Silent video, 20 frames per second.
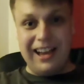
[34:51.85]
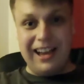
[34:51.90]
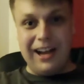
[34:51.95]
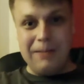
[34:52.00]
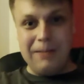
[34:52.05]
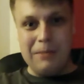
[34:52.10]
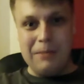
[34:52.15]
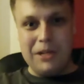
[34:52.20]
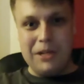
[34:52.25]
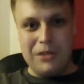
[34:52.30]
I'd
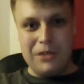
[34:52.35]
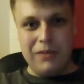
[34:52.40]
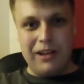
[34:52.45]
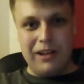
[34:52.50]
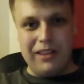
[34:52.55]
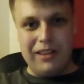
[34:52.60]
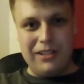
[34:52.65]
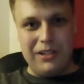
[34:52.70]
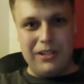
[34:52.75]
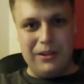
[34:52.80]
much
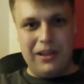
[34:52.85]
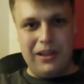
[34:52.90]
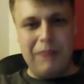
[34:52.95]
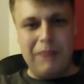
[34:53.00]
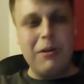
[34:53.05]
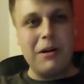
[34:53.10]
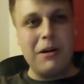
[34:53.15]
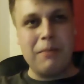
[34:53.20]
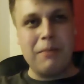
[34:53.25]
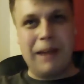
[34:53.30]
rather do that. I'm
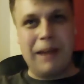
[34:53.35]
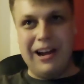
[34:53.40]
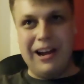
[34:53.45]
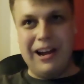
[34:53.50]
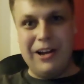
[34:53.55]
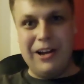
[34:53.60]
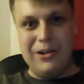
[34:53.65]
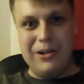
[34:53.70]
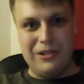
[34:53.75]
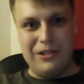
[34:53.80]
not going to pay
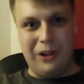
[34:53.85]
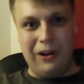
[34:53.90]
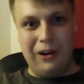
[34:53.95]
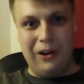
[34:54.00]
$100.